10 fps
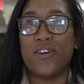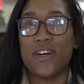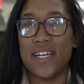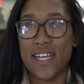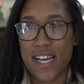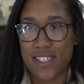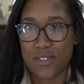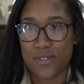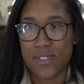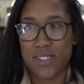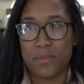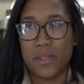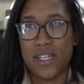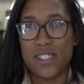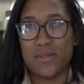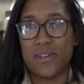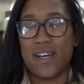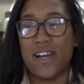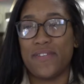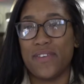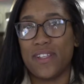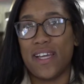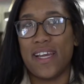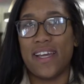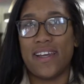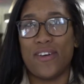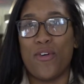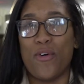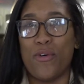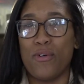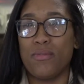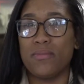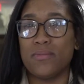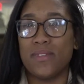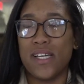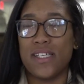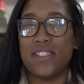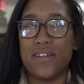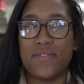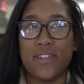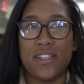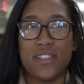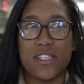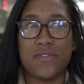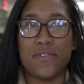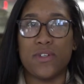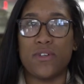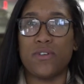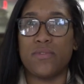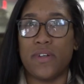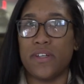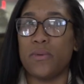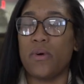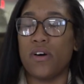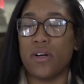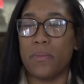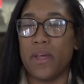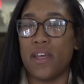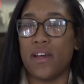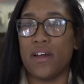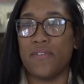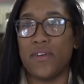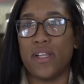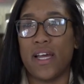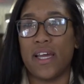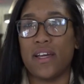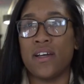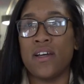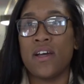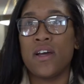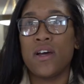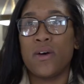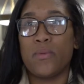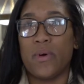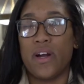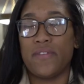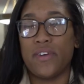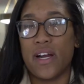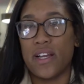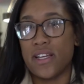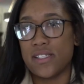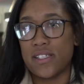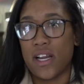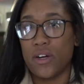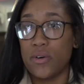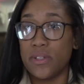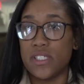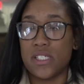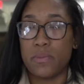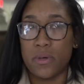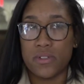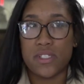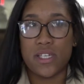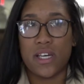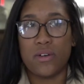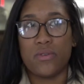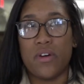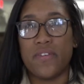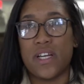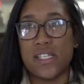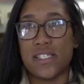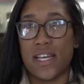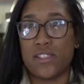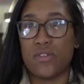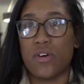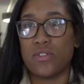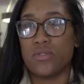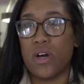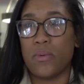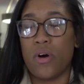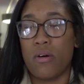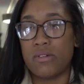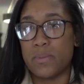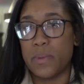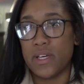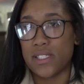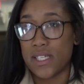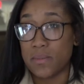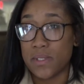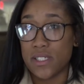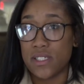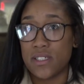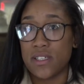Gorton High School is a place where I feel like home. It definitely does feel very welcoming. I feel like wherever it is that I go in this building and whoever it is that I talk to, I will always be accepted.